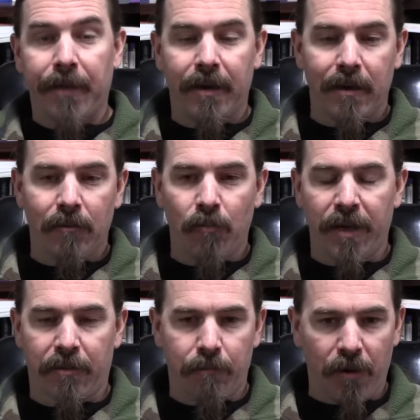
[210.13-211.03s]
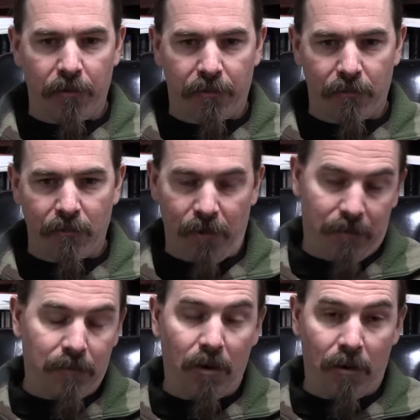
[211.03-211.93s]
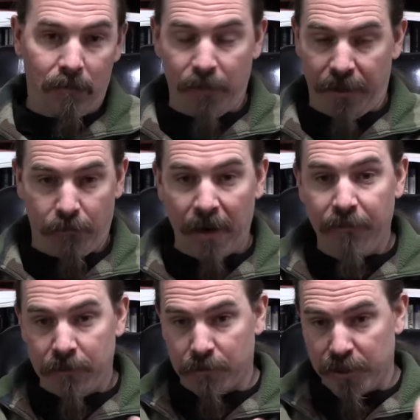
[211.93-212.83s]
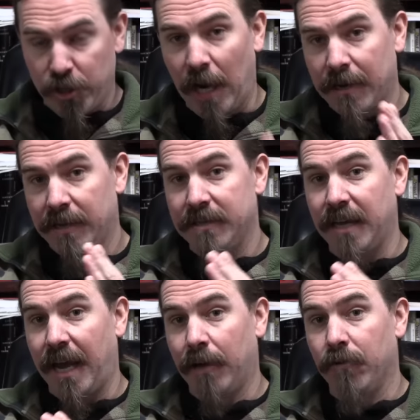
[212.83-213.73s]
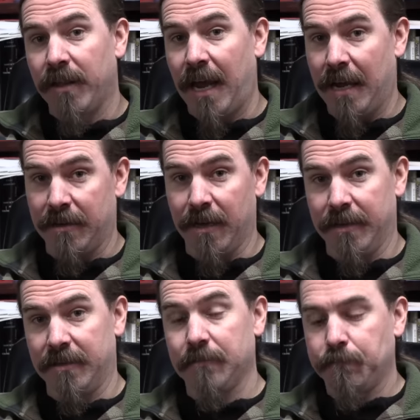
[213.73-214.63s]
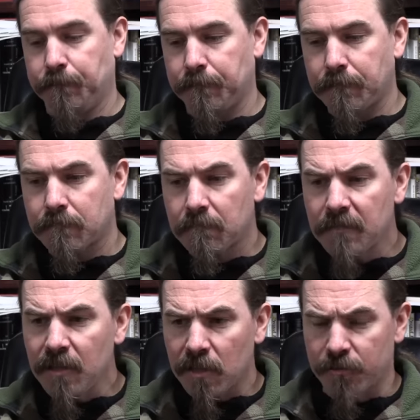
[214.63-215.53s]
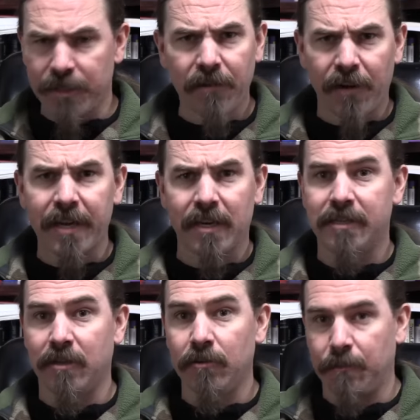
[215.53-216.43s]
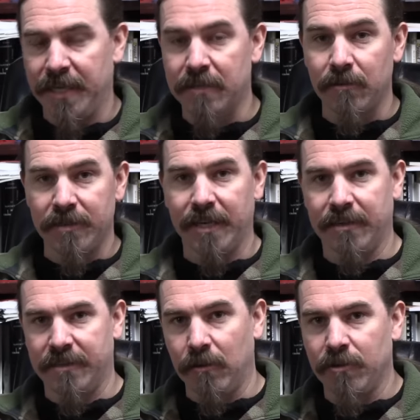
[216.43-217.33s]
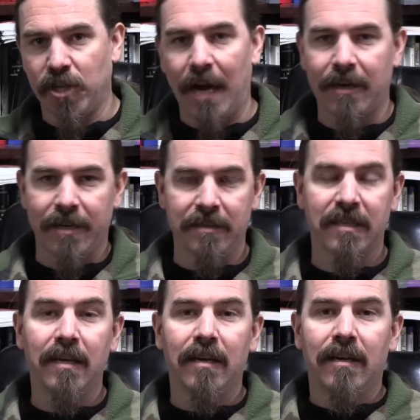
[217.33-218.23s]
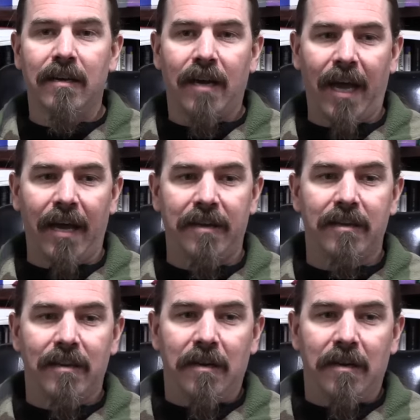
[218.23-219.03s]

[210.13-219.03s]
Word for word: uh, with both, well, all with rifles, with shotguns, and with handguns. So it defined assault pistols and assault shotguns and